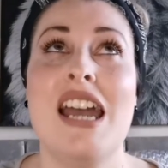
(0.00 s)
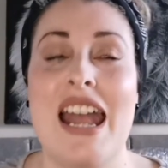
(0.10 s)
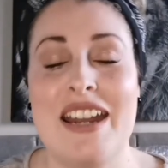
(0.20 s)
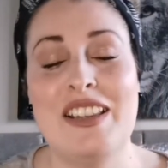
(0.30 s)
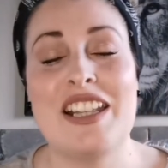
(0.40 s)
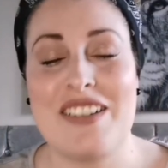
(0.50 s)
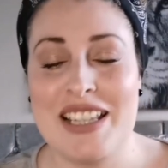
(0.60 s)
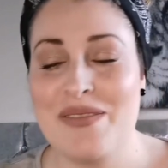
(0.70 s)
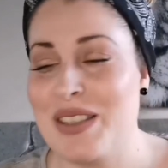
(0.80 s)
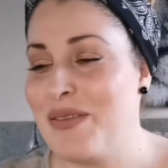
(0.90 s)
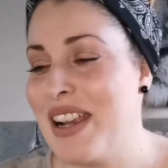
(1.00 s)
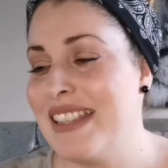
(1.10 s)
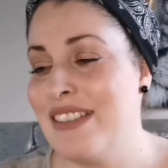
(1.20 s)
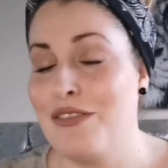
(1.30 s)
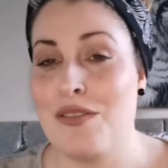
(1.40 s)
early Christmas
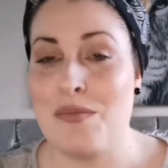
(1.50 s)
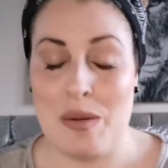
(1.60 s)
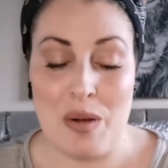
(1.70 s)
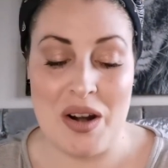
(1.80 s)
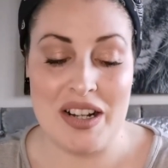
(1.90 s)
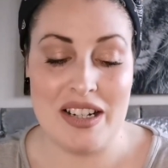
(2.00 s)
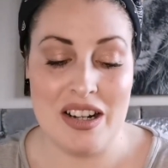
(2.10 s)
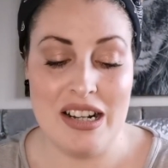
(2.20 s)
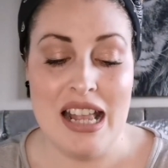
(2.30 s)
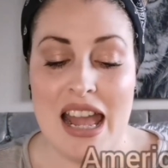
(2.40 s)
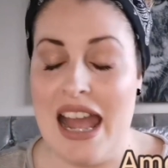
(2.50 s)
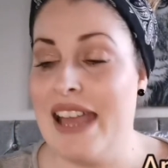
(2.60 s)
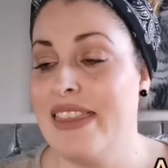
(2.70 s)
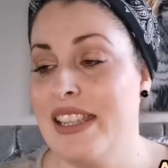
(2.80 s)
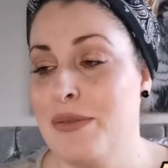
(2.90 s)
present from my partner,
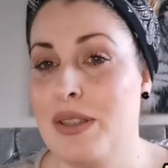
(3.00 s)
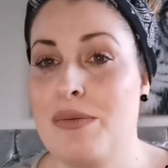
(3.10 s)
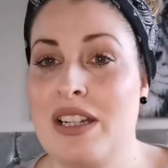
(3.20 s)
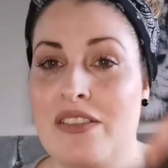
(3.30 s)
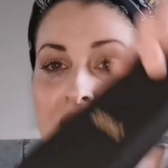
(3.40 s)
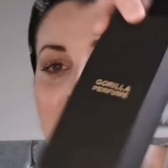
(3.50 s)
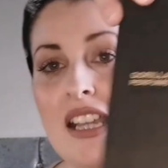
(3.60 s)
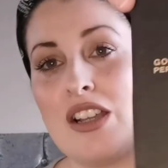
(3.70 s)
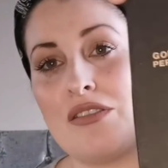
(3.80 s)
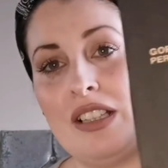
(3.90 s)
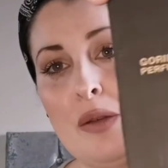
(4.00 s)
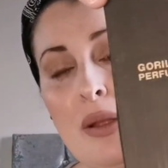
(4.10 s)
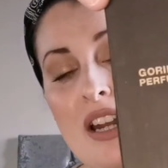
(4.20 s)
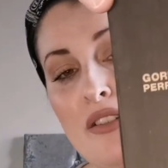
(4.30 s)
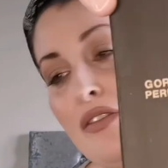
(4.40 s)
and this was one of the Gorilla
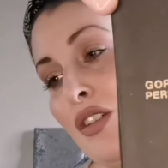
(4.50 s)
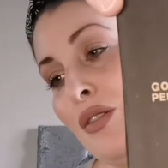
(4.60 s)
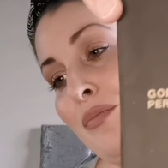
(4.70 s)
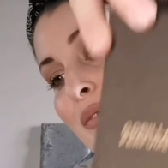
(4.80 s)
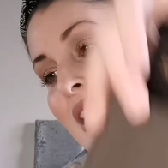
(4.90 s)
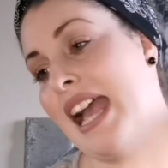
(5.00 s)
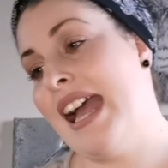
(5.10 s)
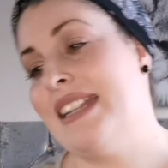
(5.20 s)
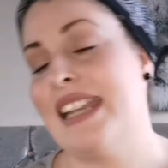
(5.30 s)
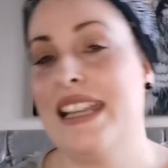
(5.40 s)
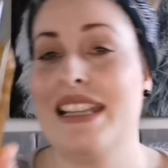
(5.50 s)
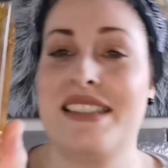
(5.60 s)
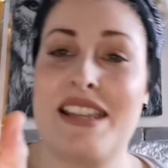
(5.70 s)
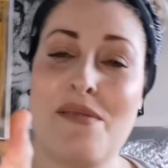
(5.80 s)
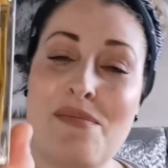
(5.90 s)
perfumes, and it is
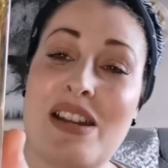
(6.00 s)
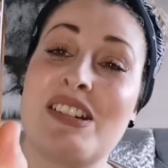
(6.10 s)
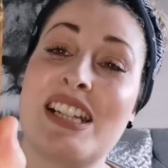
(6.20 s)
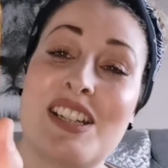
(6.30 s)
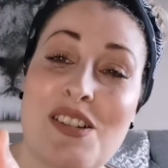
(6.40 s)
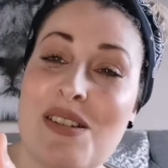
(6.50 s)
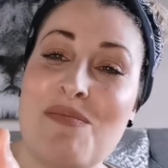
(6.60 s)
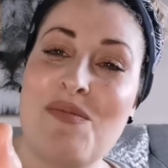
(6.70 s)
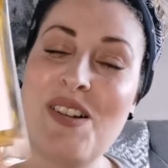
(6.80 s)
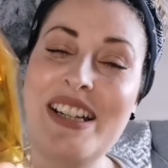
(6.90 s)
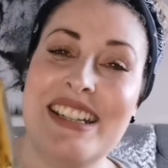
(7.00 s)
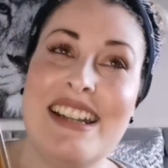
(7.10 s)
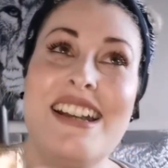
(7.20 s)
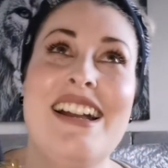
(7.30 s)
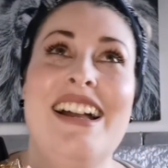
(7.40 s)
the American cream one.
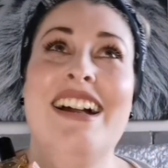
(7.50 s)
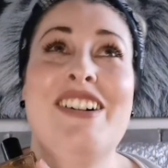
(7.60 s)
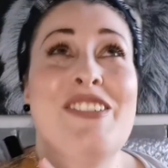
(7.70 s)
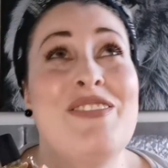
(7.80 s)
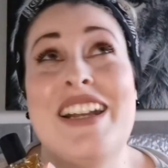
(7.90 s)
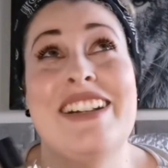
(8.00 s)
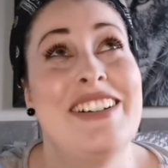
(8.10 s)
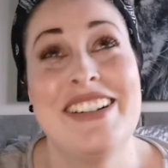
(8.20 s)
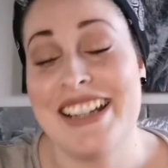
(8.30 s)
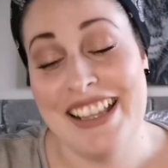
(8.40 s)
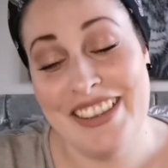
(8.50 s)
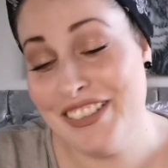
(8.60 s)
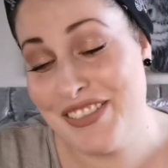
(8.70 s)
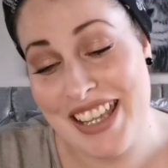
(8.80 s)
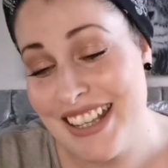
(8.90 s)
Oh my God, I
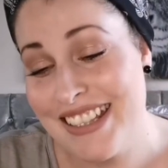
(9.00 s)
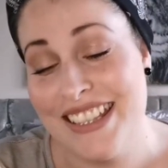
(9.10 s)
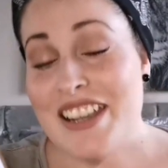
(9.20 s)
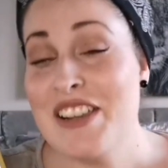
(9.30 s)
love this.